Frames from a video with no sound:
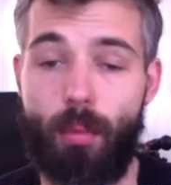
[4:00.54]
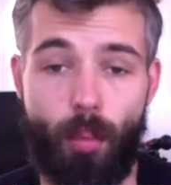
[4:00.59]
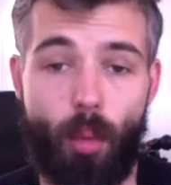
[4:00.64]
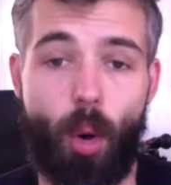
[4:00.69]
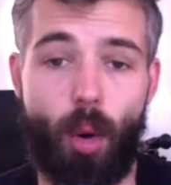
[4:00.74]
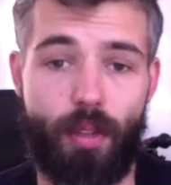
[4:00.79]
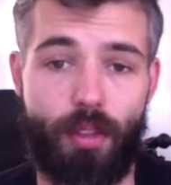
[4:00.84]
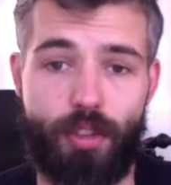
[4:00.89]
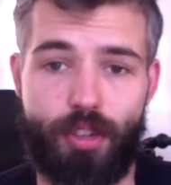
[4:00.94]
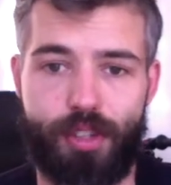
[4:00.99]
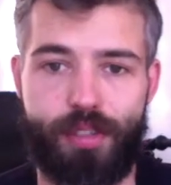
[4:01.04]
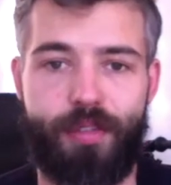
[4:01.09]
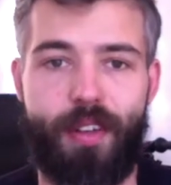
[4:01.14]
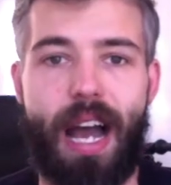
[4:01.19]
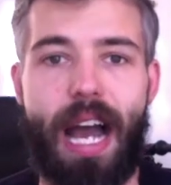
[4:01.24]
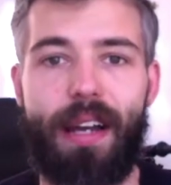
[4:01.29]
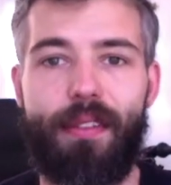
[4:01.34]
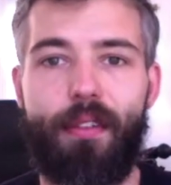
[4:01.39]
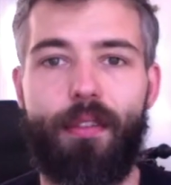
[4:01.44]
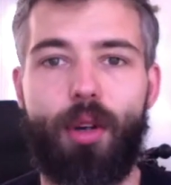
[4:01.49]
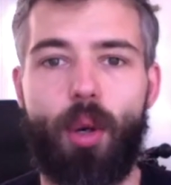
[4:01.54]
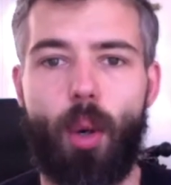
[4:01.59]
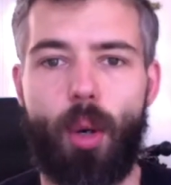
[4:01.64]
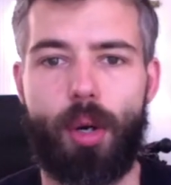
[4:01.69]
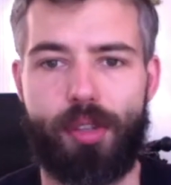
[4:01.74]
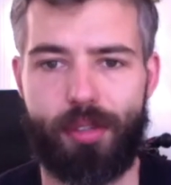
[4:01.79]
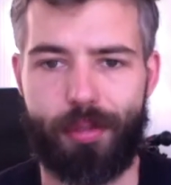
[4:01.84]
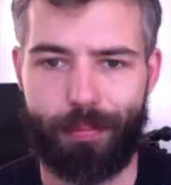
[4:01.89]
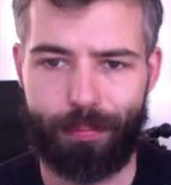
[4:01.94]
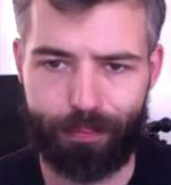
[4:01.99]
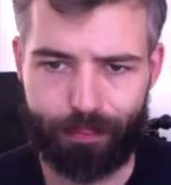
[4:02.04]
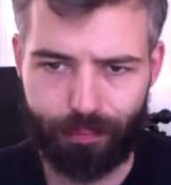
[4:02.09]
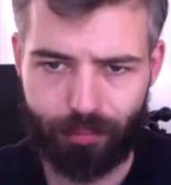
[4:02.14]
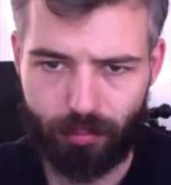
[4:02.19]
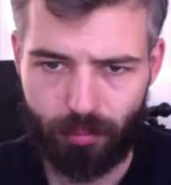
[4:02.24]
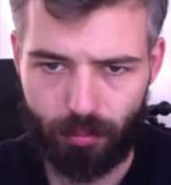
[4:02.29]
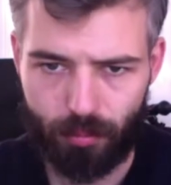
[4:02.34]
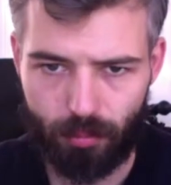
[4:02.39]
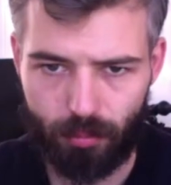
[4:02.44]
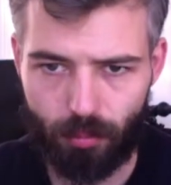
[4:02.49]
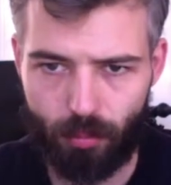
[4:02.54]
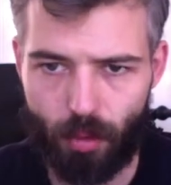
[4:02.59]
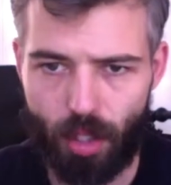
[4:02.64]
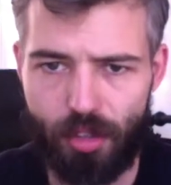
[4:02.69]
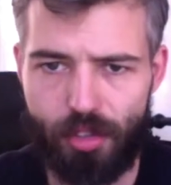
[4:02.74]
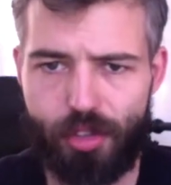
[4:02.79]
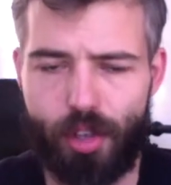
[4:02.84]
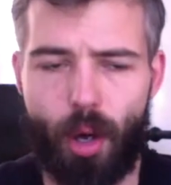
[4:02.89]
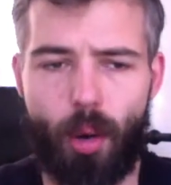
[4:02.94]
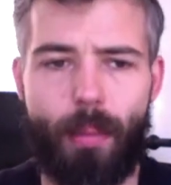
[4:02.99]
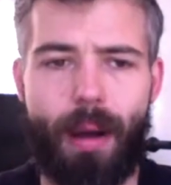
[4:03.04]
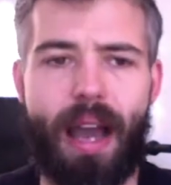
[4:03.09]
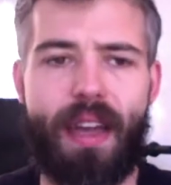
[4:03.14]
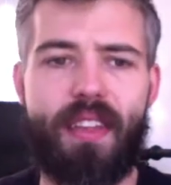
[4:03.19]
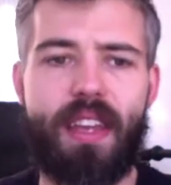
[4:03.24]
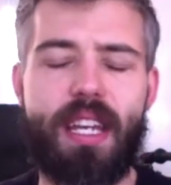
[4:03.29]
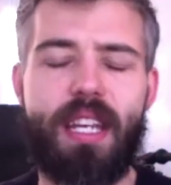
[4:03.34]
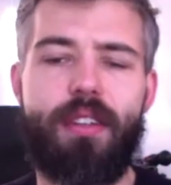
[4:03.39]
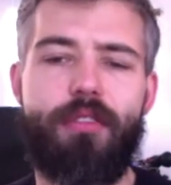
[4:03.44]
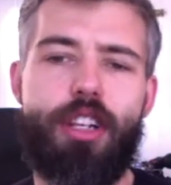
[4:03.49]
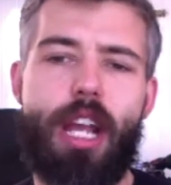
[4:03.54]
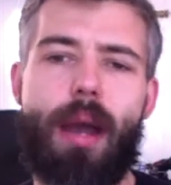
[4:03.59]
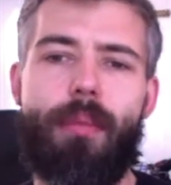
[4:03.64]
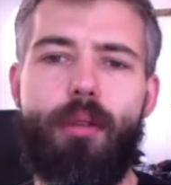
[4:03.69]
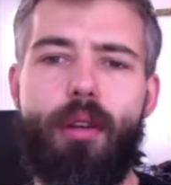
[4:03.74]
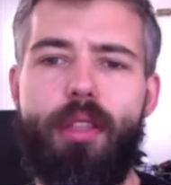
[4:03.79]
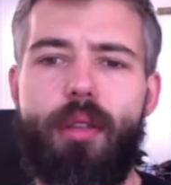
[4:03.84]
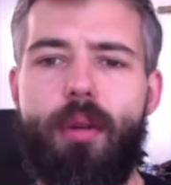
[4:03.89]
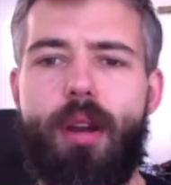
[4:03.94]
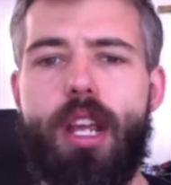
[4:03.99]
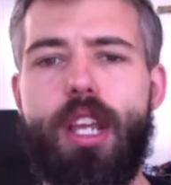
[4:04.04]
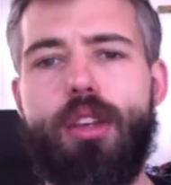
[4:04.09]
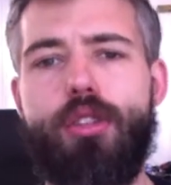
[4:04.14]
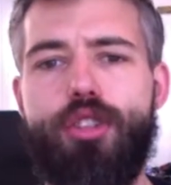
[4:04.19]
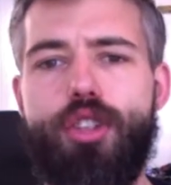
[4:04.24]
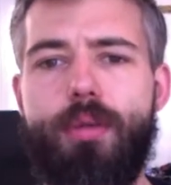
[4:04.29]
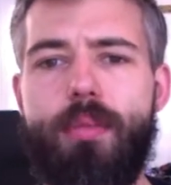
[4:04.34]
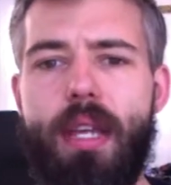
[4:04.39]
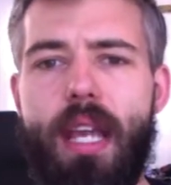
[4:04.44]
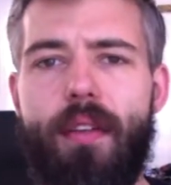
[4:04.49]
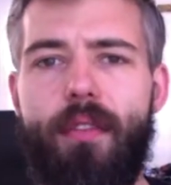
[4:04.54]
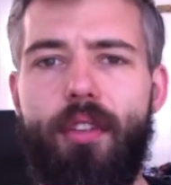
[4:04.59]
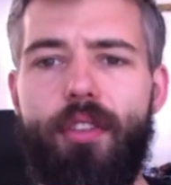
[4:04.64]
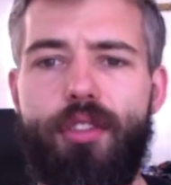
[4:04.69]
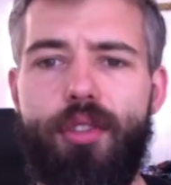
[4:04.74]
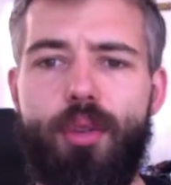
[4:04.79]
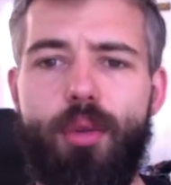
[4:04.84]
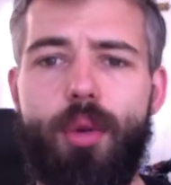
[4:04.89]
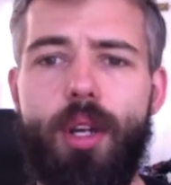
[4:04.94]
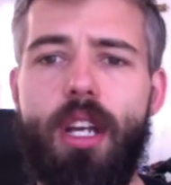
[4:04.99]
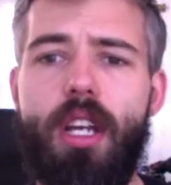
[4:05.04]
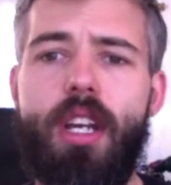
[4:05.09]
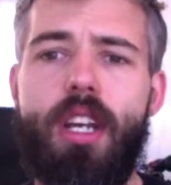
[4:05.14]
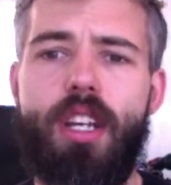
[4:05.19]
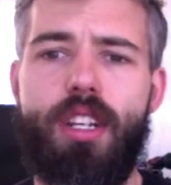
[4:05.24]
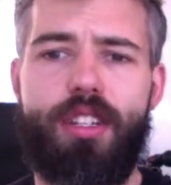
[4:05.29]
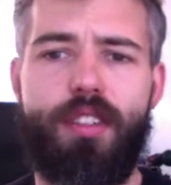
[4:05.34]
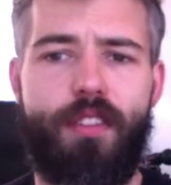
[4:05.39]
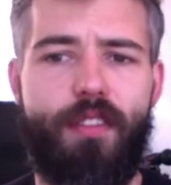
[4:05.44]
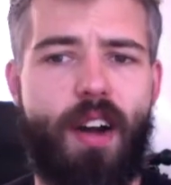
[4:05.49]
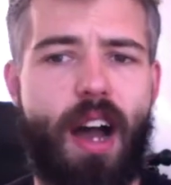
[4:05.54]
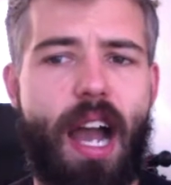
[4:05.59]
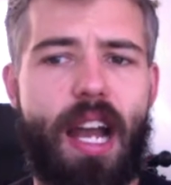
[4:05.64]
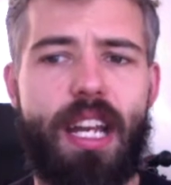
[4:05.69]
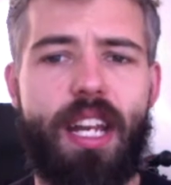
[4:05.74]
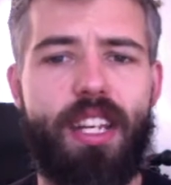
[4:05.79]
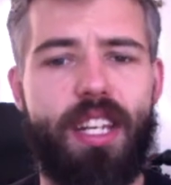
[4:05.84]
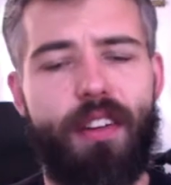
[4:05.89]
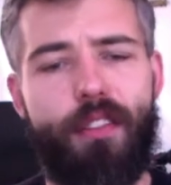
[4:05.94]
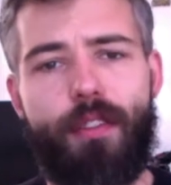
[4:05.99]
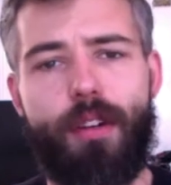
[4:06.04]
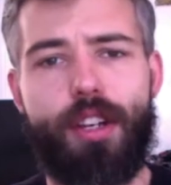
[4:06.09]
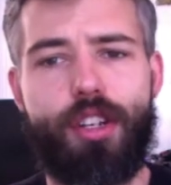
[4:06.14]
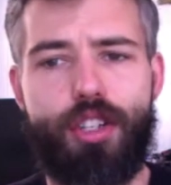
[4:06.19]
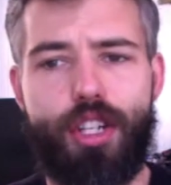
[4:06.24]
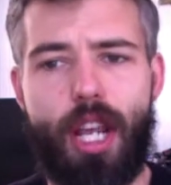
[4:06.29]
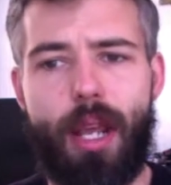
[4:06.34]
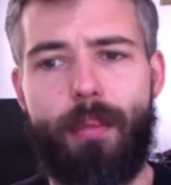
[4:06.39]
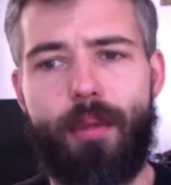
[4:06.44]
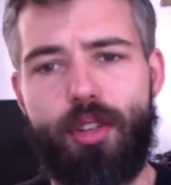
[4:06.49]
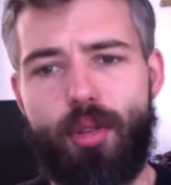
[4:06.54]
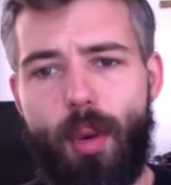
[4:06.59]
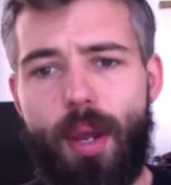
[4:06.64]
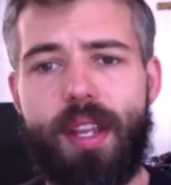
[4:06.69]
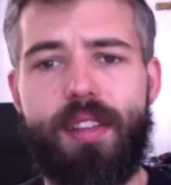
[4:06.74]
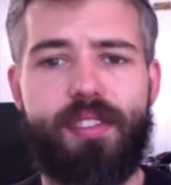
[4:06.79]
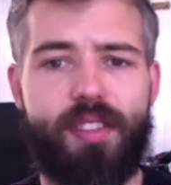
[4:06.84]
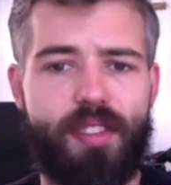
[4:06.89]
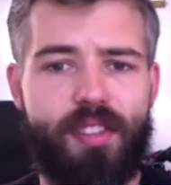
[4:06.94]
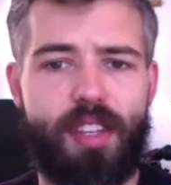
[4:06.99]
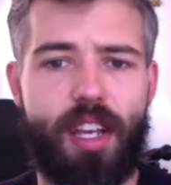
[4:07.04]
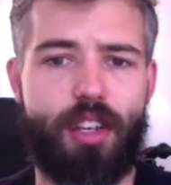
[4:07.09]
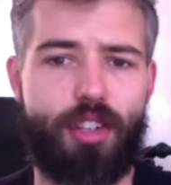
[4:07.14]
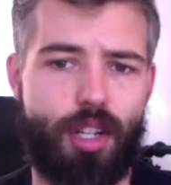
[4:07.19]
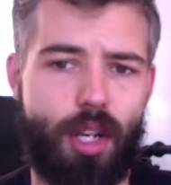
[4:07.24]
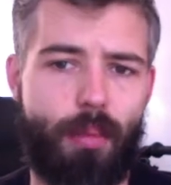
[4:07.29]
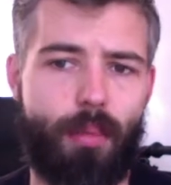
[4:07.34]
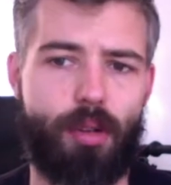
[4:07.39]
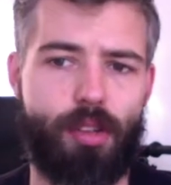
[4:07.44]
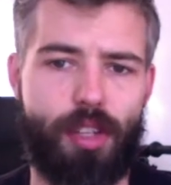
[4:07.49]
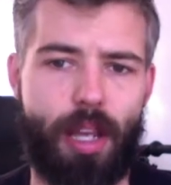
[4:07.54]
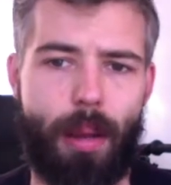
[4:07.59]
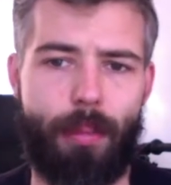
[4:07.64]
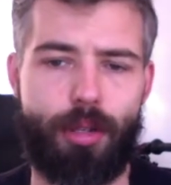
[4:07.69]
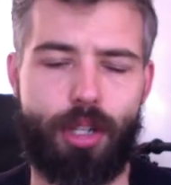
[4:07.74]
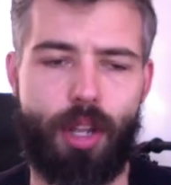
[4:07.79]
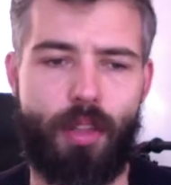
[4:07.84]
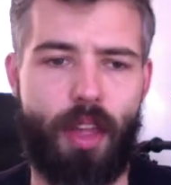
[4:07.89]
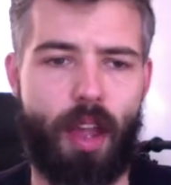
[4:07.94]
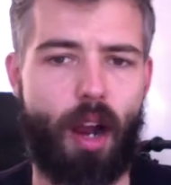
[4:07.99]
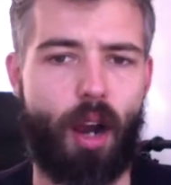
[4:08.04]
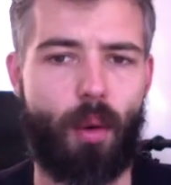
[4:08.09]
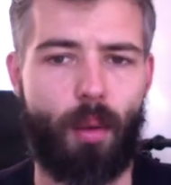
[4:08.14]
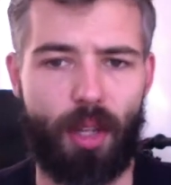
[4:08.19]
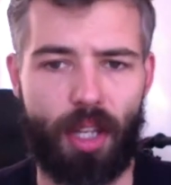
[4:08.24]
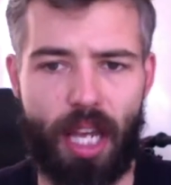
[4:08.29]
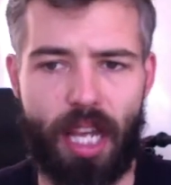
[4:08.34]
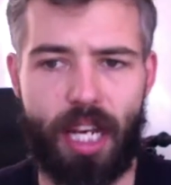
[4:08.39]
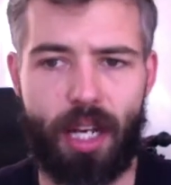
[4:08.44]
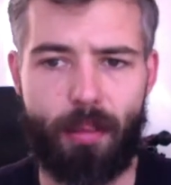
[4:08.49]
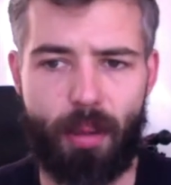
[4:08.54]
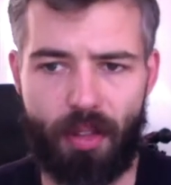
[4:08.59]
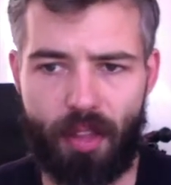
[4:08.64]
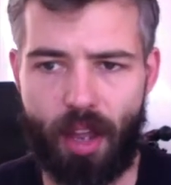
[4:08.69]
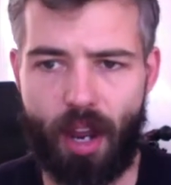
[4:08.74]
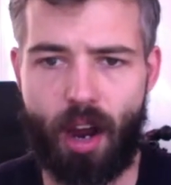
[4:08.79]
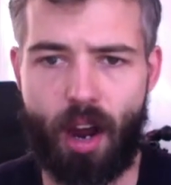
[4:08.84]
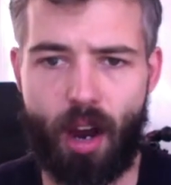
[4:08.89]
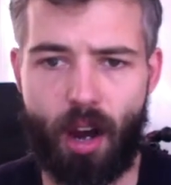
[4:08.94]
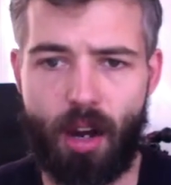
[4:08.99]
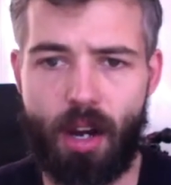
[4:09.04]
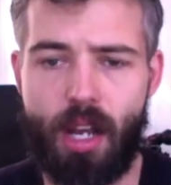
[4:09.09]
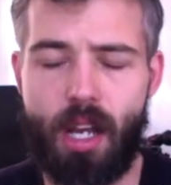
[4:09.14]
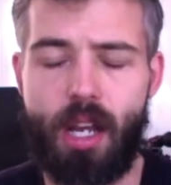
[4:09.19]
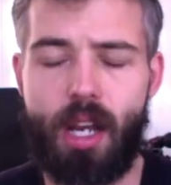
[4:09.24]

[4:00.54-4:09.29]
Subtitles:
more than just 5, of course. So by the end of Chapter 3, you should be able to define and differentiate between sensation and perception. They are related, but they are